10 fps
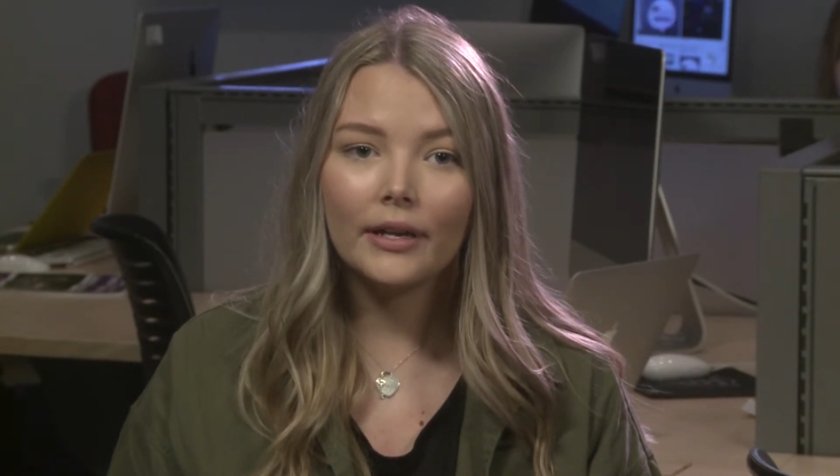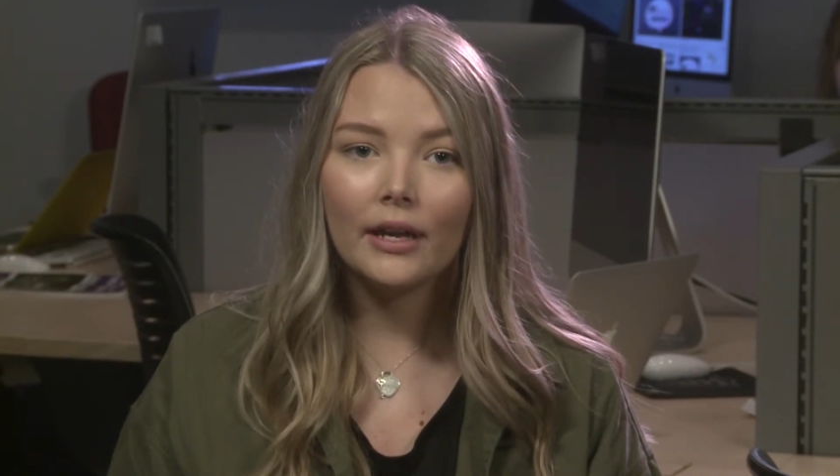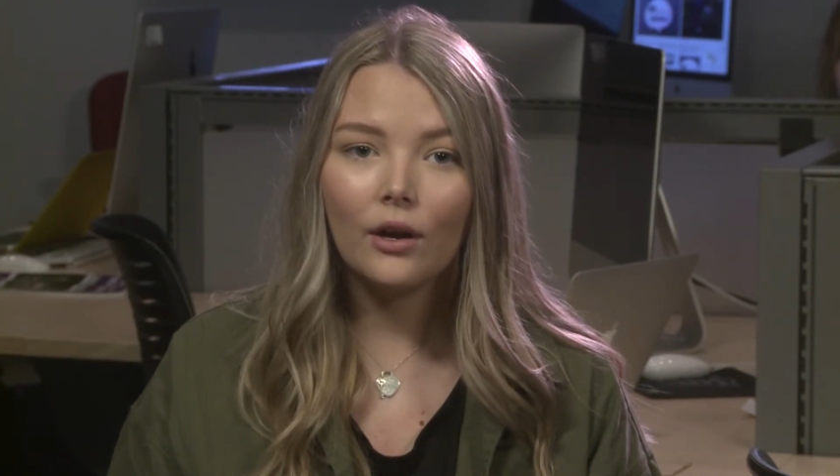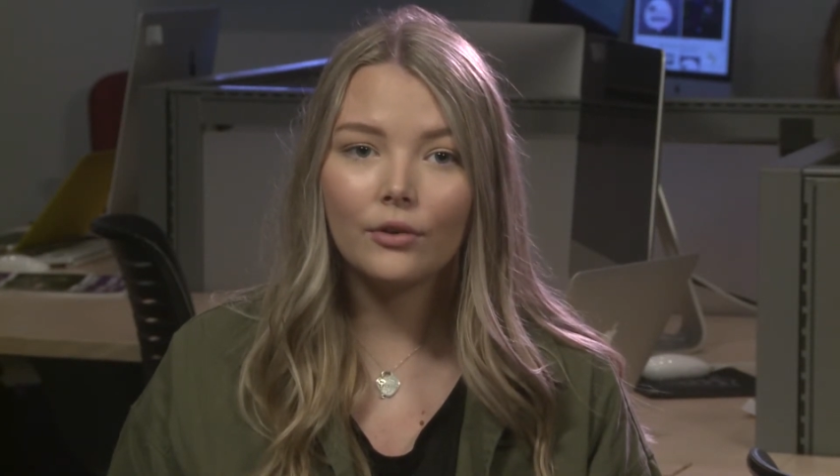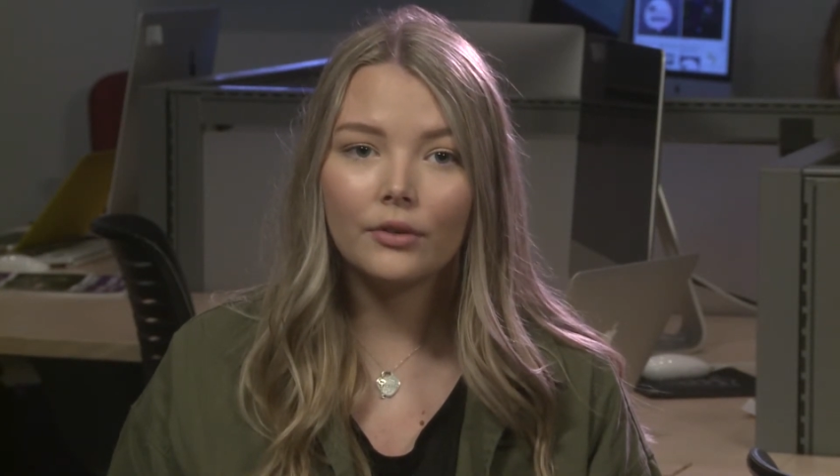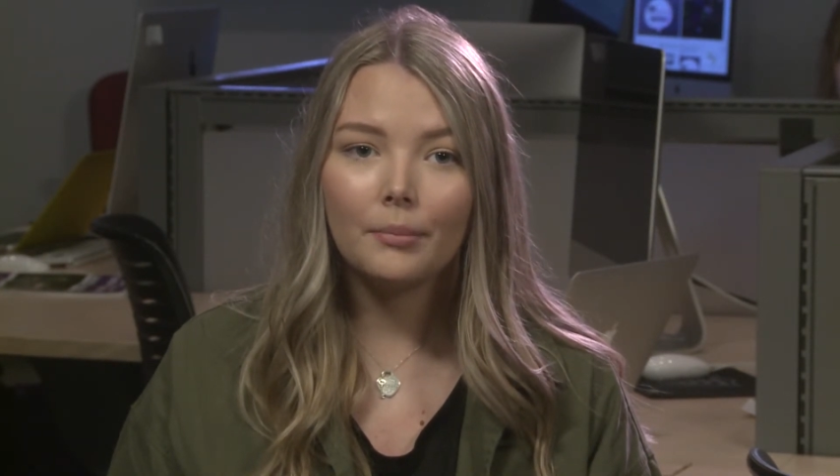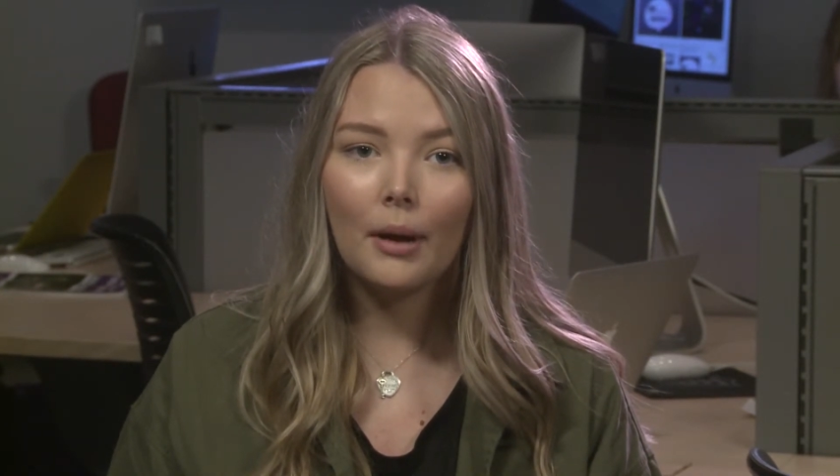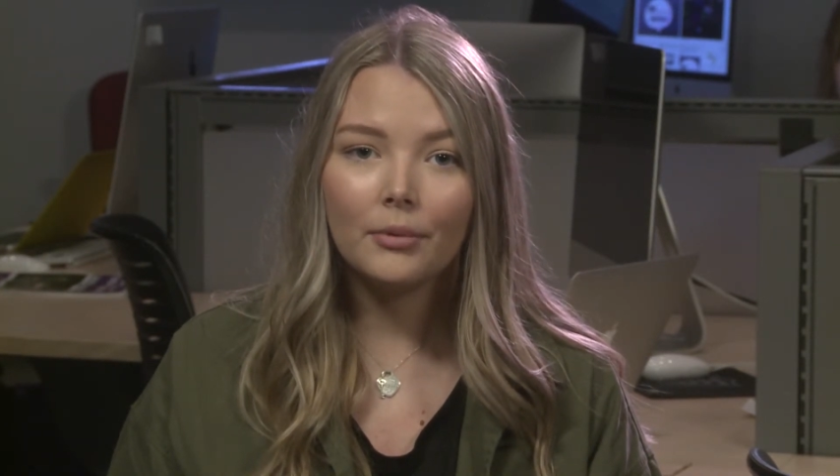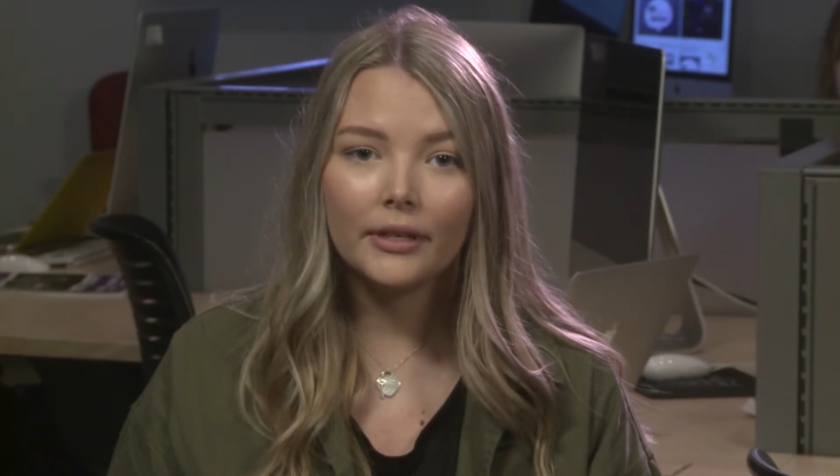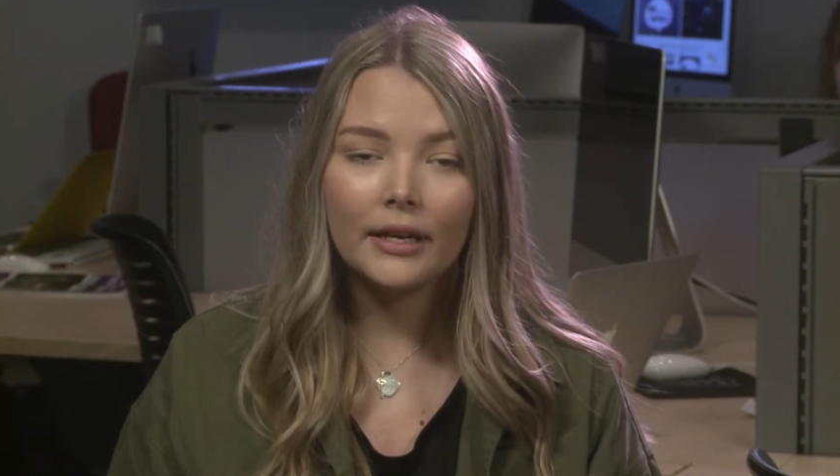can go to
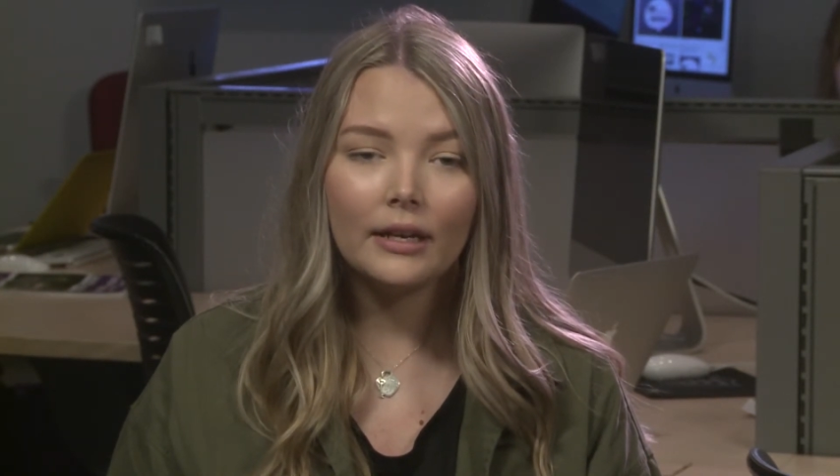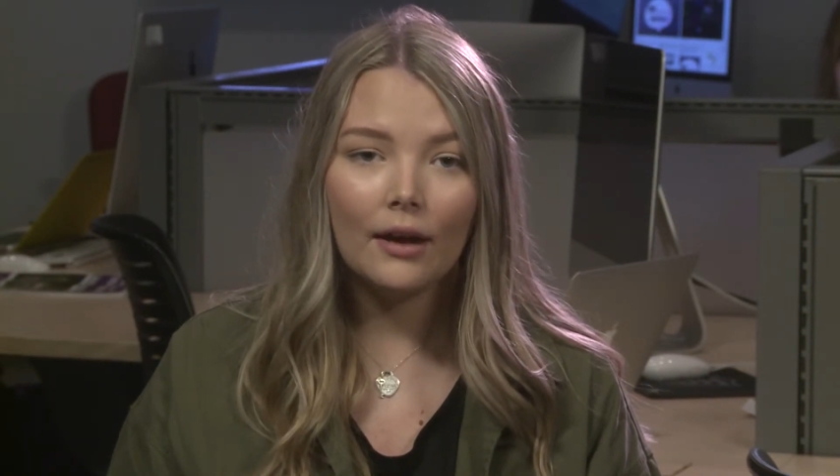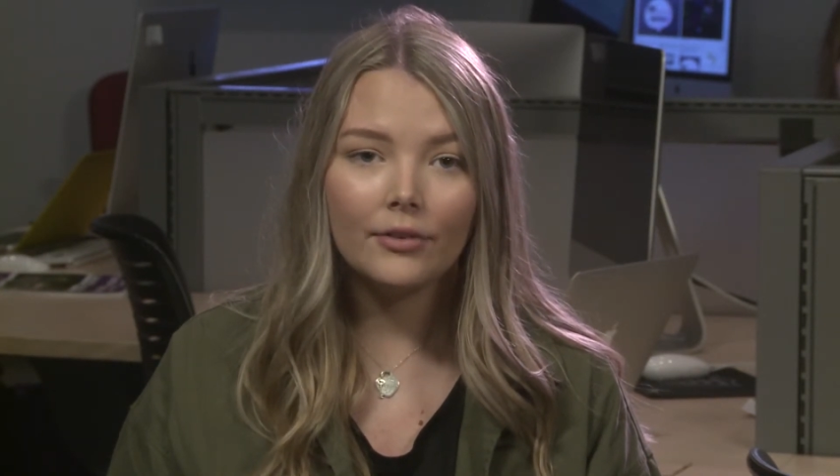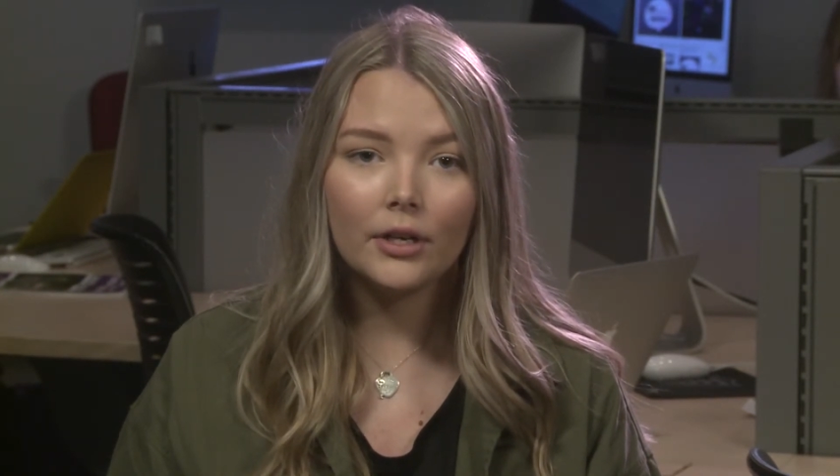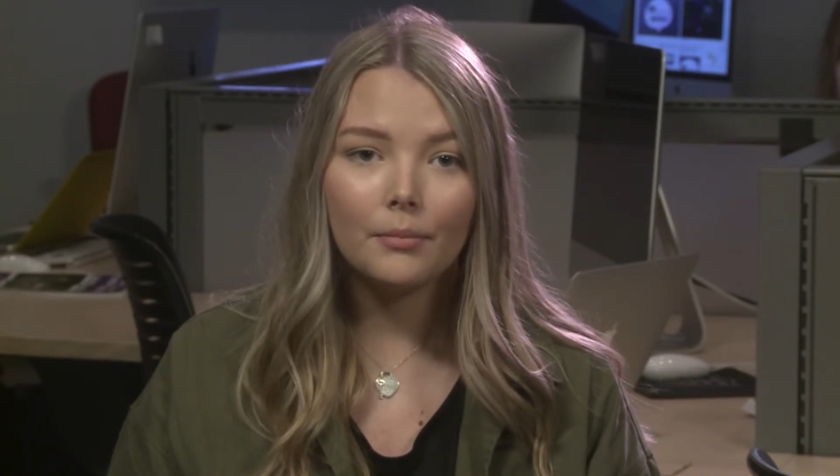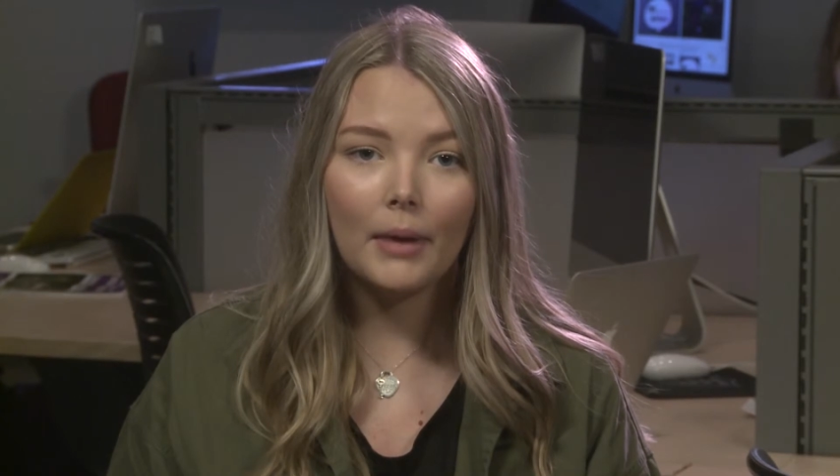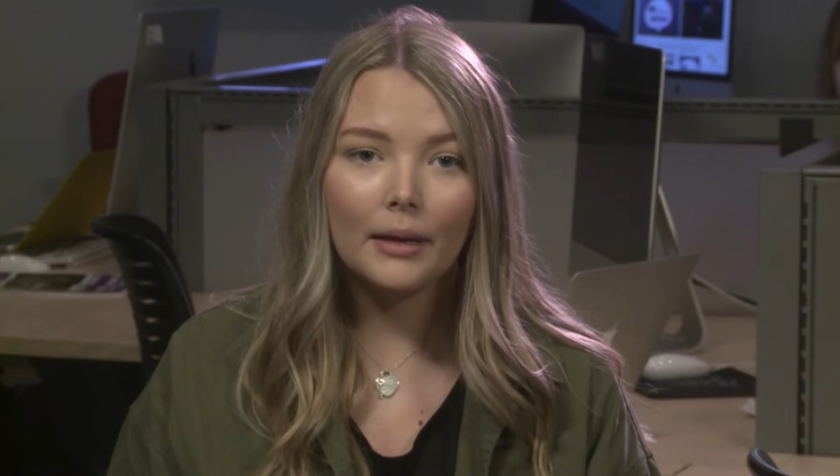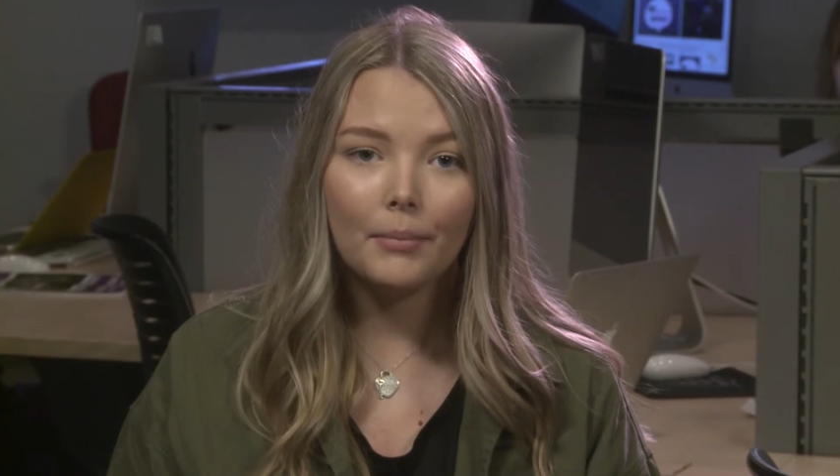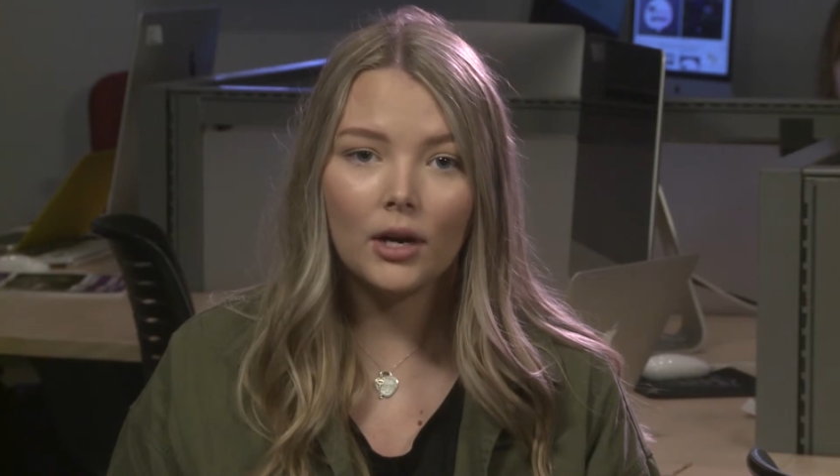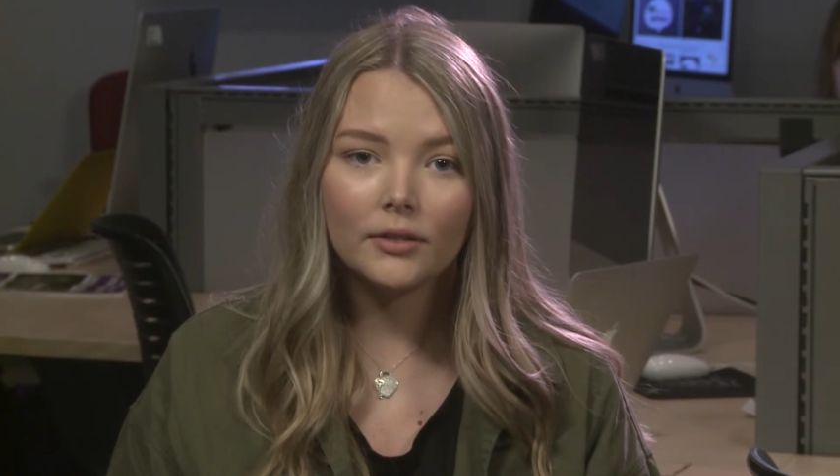Republican Governor
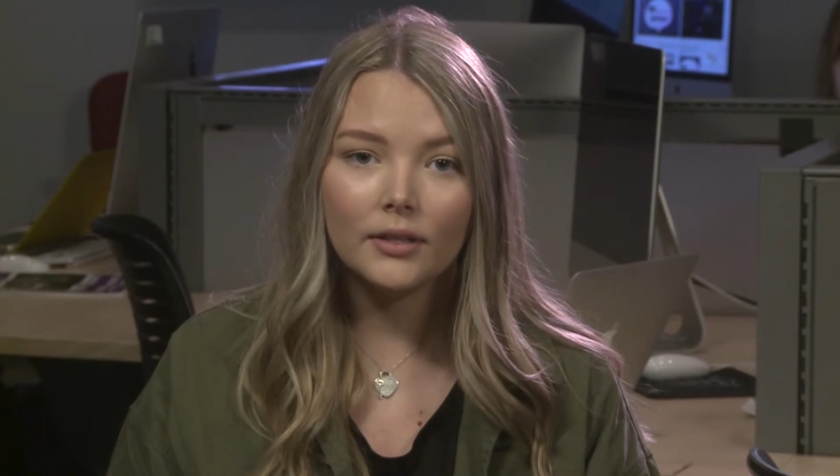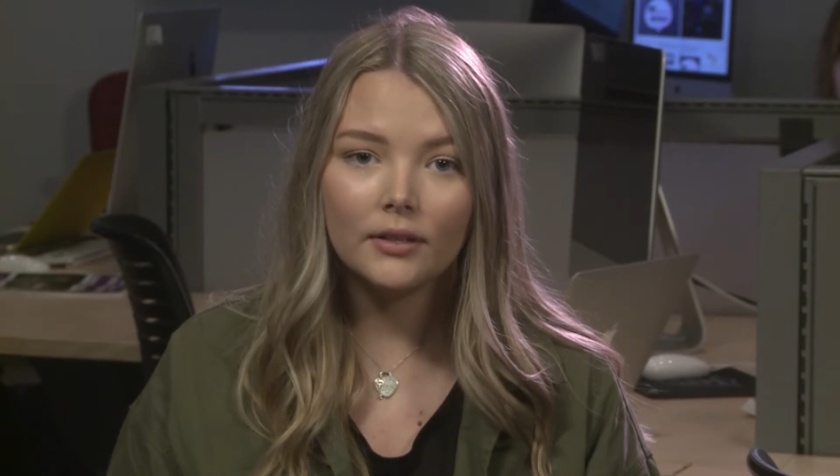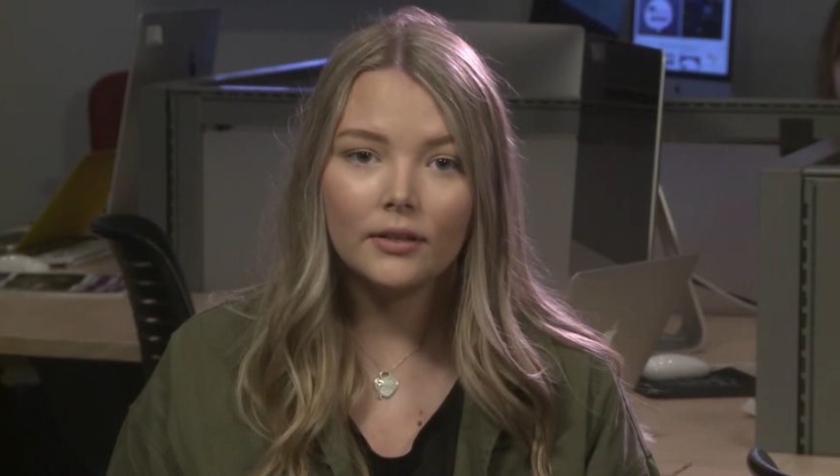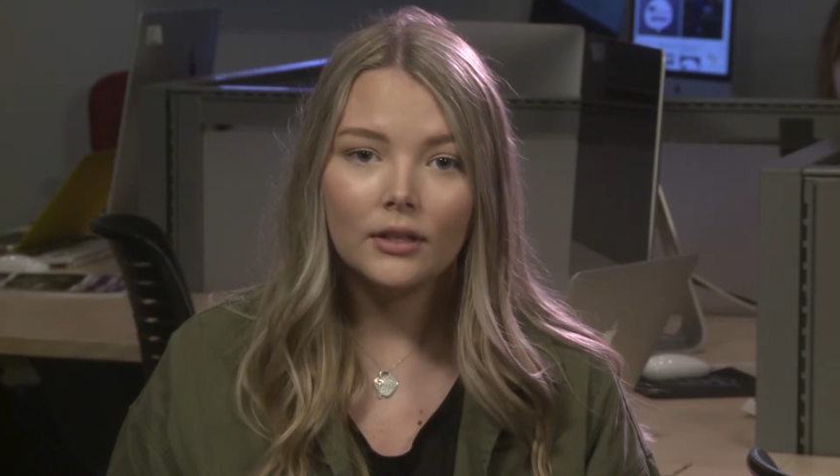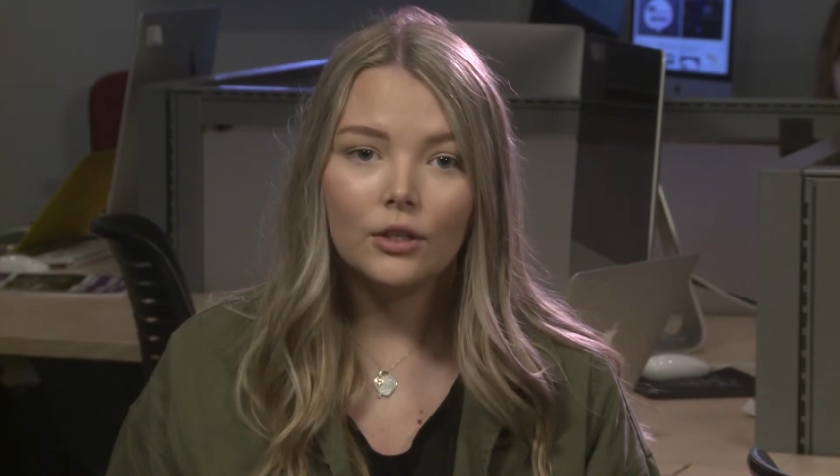Mike Parson,